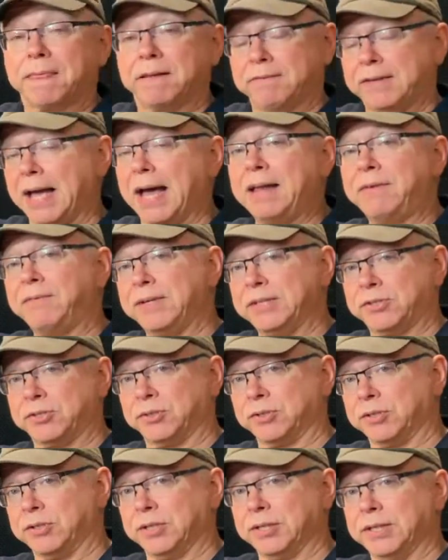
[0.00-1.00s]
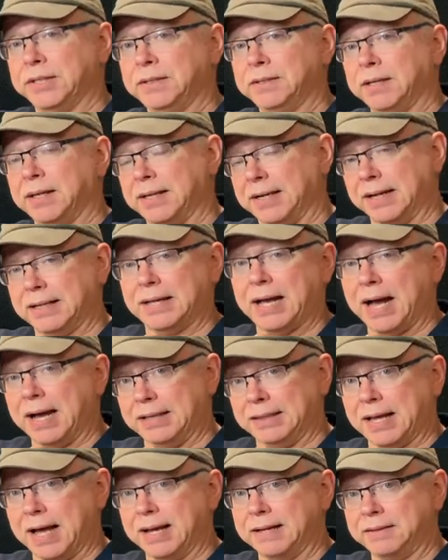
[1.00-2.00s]
The Advents are good, and I, I
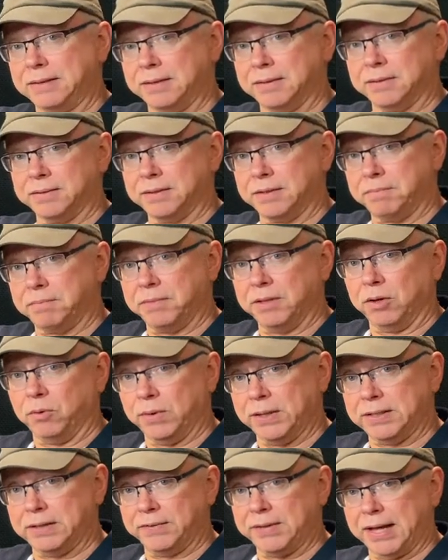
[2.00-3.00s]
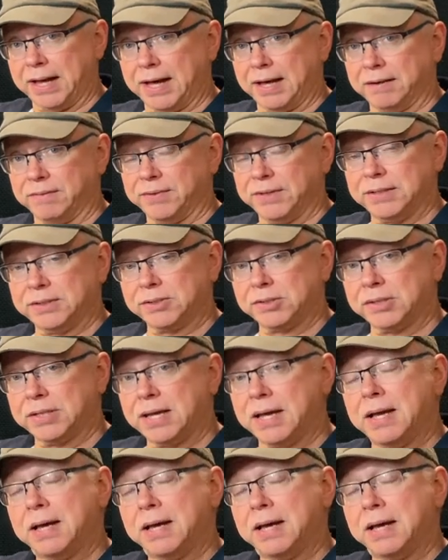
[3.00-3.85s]
like the, the low end of the Advents,